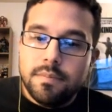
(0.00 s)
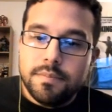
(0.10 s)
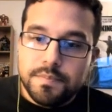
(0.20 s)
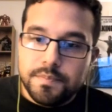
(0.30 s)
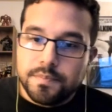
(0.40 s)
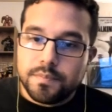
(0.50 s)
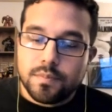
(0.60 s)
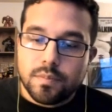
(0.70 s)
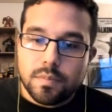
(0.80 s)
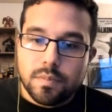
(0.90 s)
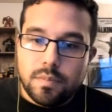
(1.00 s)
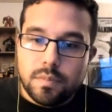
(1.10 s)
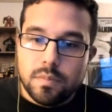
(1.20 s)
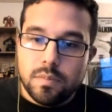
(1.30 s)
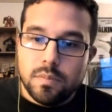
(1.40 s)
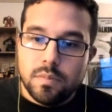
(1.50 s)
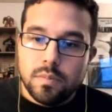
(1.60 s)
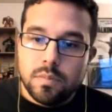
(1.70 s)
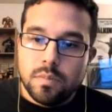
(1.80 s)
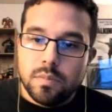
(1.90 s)

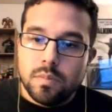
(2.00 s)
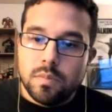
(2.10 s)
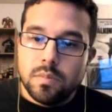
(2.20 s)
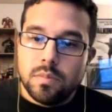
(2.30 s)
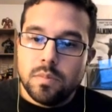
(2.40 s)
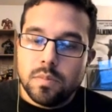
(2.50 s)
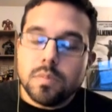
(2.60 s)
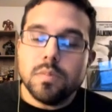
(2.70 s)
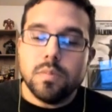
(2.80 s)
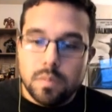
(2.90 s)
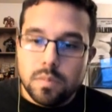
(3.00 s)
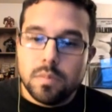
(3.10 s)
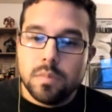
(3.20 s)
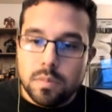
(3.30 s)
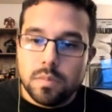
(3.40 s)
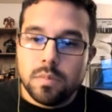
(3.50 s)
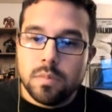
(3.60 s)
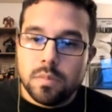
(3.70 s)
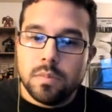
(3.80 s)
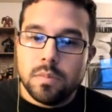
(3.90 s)

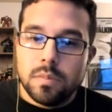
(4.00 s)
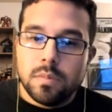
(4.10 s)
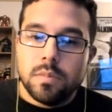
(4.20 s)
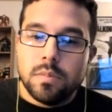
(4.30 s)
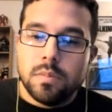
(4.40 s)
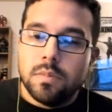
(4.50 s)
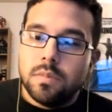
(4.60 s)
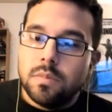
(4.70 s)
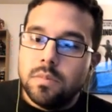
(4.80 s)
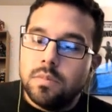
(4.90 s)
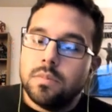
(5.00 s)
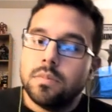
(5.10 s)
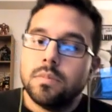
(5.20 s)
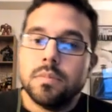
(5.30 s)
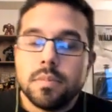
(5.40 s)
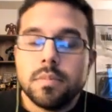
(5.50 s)
This person isn't speaking.